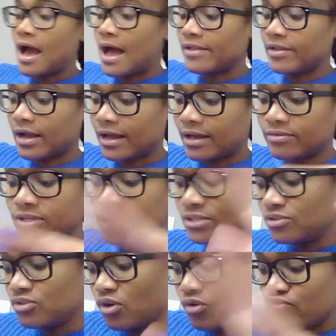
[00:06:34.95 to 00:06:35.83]
and
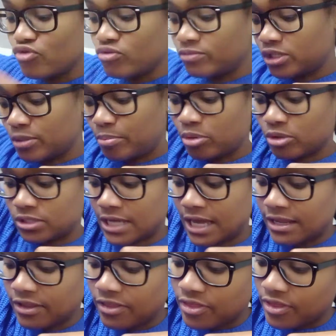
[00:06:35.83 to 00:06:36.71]
there's no room to
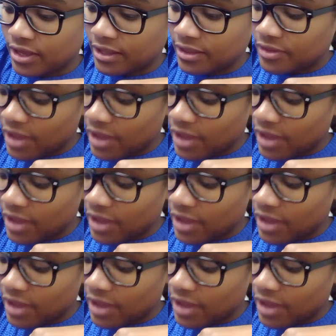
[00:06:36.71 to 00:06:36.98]
put anything